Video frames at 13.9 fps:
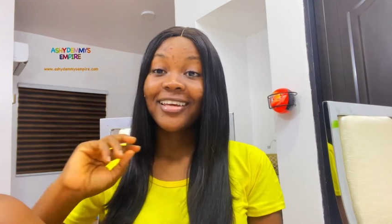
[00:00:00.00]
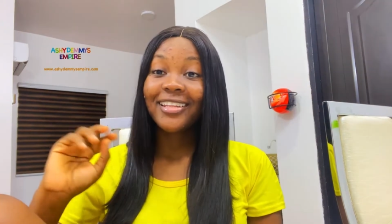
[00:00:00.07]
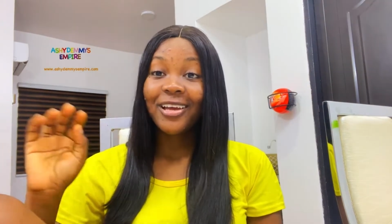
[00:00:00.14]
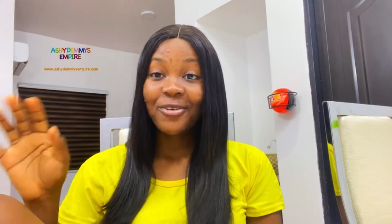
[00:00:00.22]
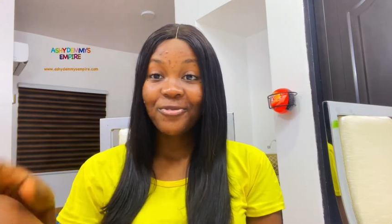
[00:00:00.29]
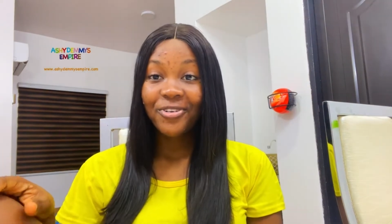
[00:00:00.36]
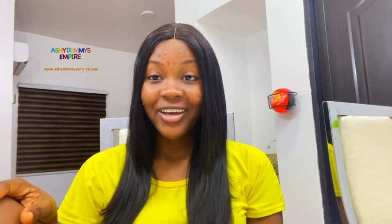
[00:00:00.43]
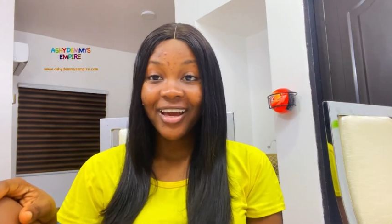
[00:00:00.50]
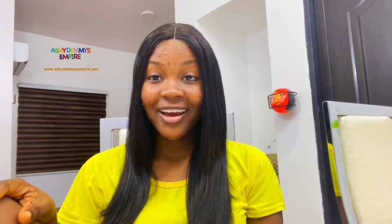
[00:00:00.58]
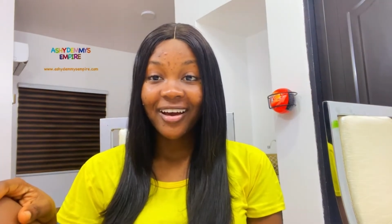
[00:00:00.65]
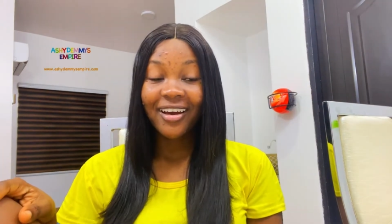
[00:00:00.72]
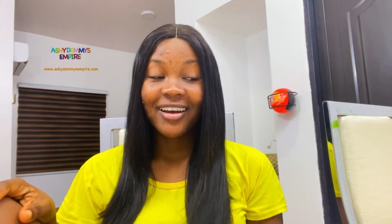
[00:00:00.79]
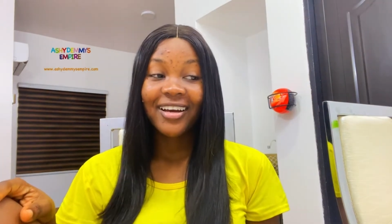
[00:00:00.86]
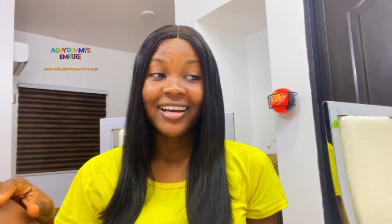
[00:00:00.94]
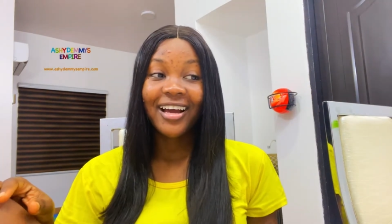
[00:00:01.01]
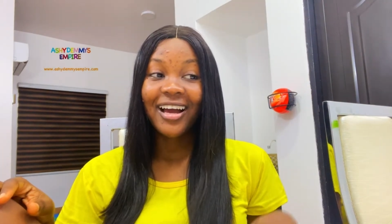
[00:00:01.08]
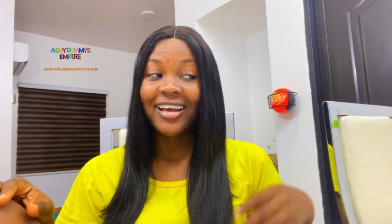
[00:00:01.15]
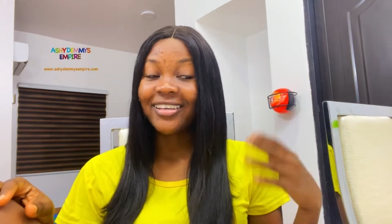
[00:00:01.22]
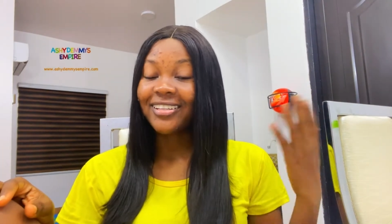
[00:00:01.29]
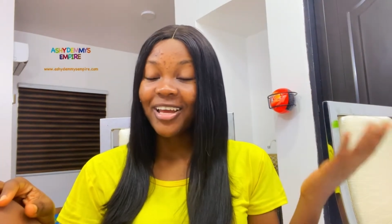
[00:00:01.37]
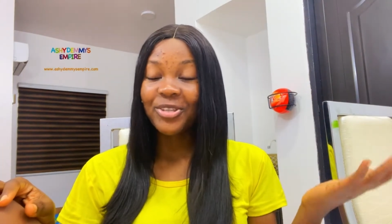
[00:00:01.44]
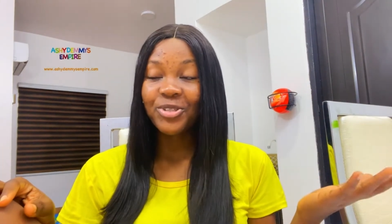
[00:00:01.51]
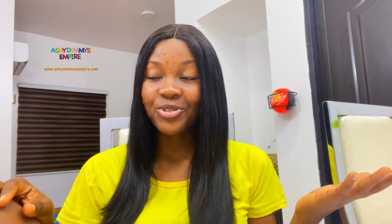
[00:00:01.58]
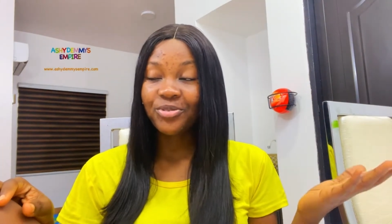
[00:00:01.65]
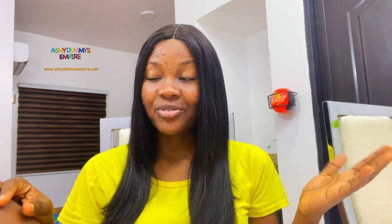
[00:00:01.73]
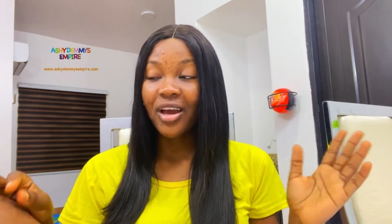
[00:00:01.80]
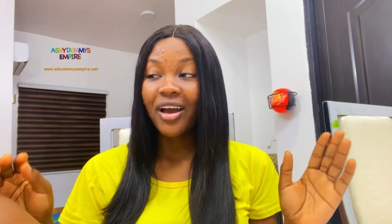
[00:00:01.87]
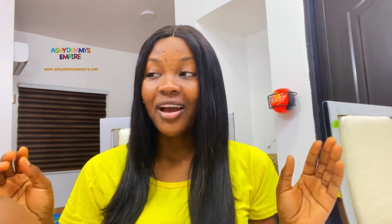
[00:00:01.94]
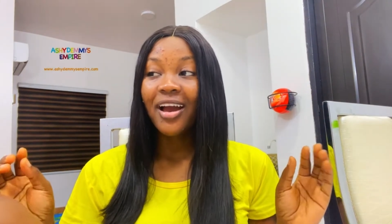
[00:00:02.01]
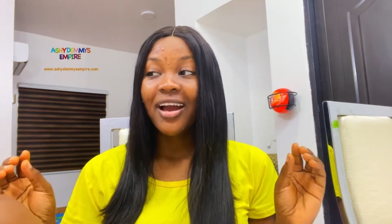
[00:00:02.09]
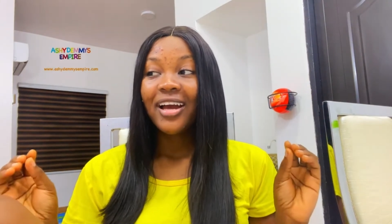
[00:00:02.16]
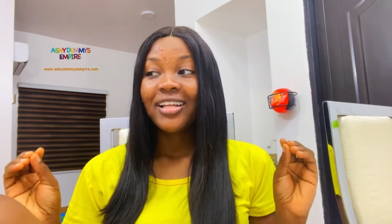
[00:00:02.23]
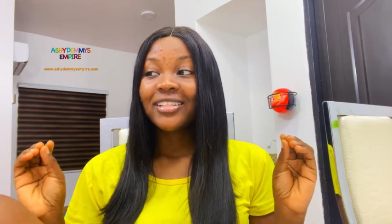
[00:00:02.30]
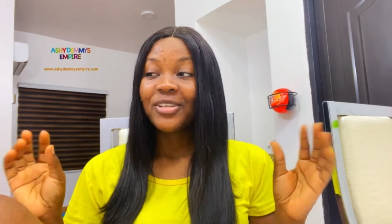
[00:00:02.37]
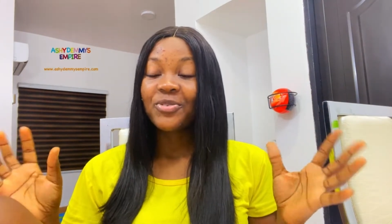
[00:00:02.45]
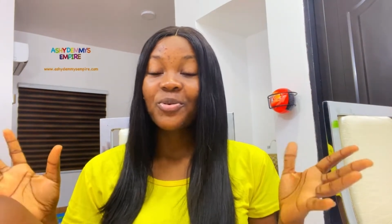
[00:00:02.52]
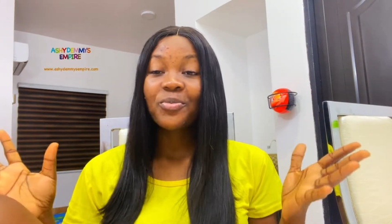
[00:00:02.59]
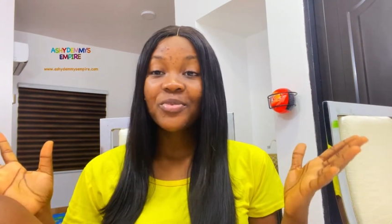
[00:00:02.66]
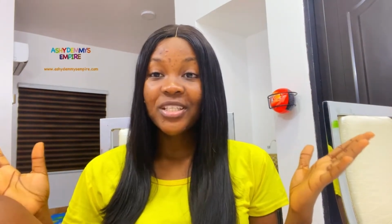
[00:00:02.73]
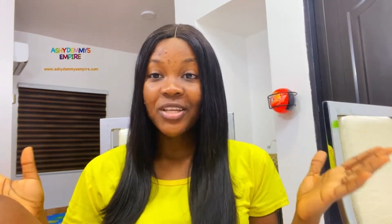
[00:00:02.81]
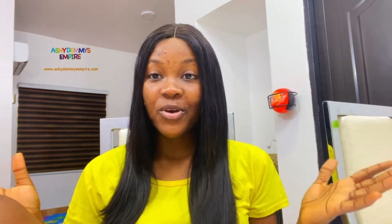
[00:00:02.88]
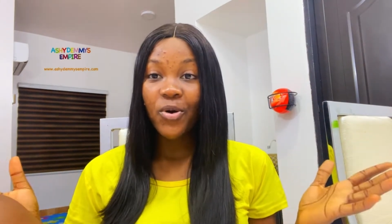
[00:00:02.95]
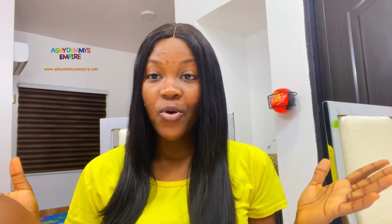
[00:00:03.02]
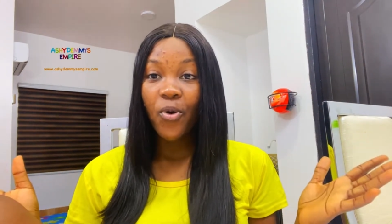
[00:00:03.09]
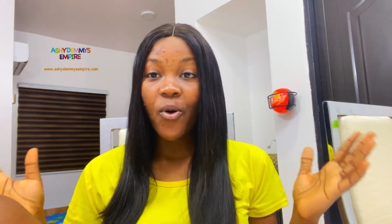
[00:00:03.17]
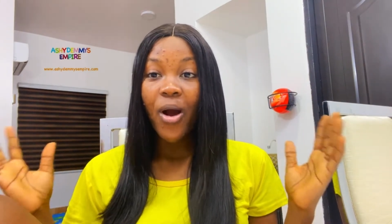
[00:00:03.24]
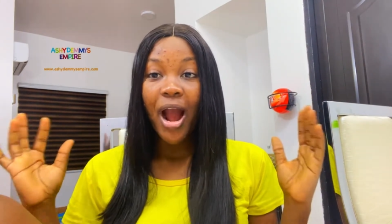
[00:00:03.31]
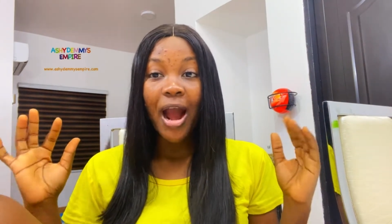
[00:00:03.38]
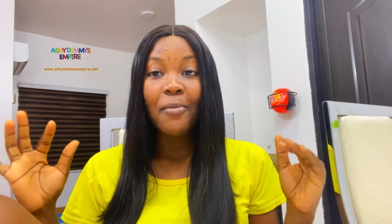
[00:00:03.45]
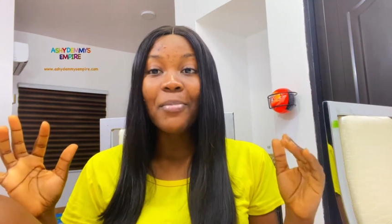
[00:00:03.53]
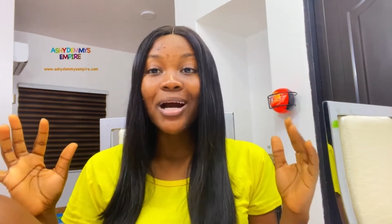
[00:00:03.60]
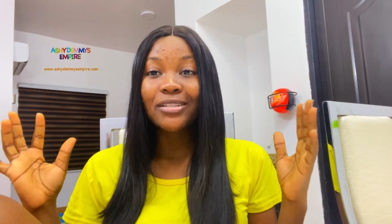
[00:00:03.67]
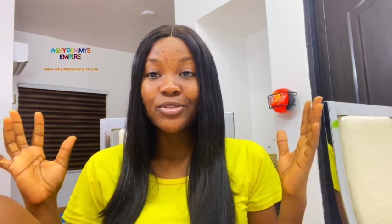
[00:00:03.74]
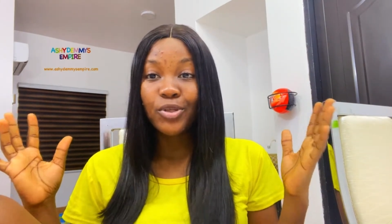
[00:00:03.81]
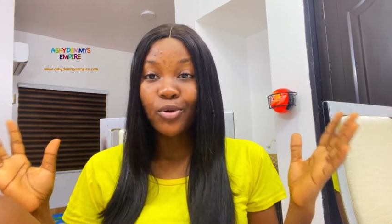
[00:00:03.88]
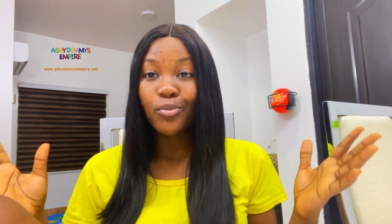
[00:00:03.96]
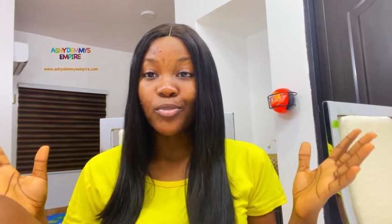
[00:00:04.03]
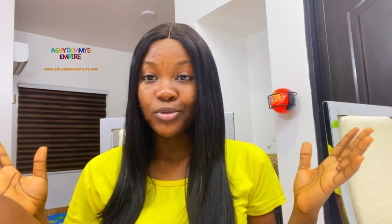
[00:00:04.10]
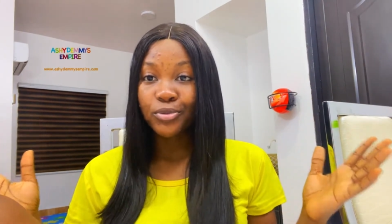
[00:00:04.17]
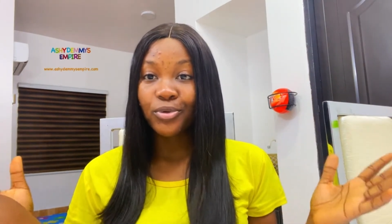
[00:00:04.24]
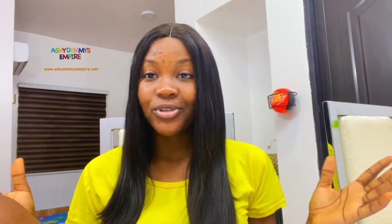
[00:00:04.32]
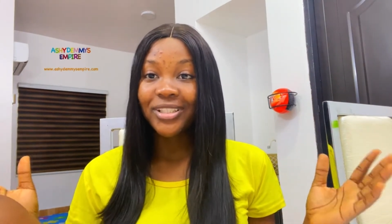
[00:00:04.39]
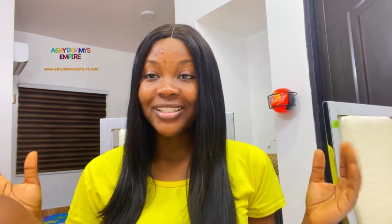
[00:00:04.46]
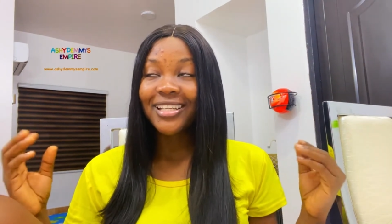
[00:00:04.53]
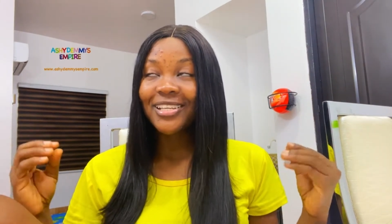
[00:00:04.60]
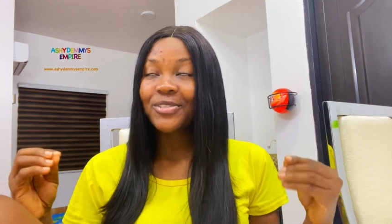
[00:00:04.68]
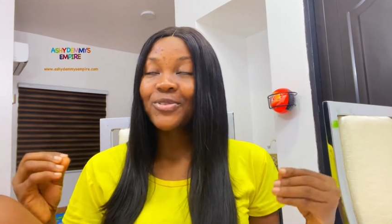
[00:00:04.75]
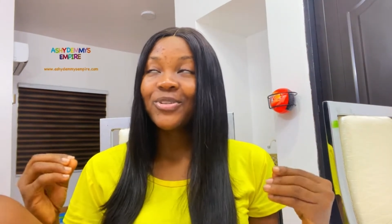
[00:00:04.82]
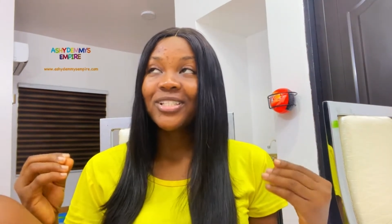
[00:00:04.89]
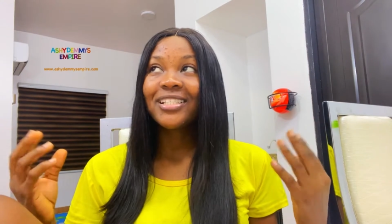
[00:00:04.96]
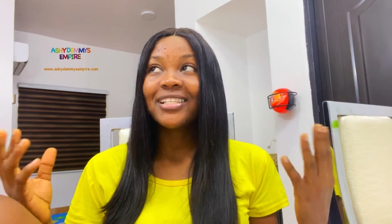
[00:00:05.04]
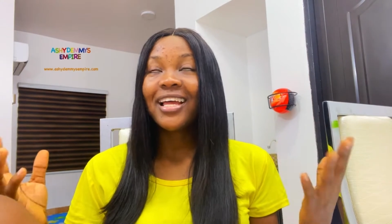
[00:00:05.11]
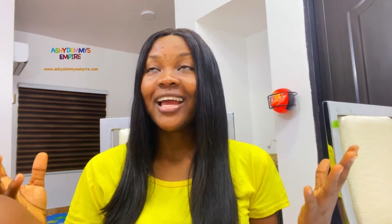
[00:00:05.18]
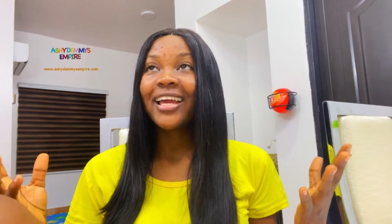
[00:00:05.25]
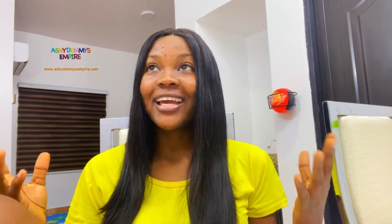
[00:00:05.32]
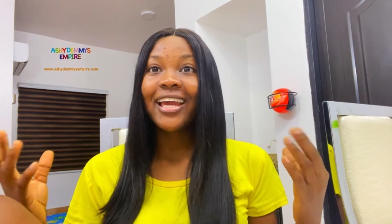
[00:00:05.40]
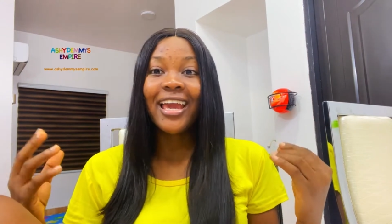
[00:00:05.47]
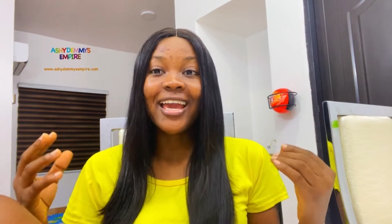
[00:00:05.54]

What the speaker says: In Africa, in Nigeria, there's something they call Amadaomotoni. There's nothing like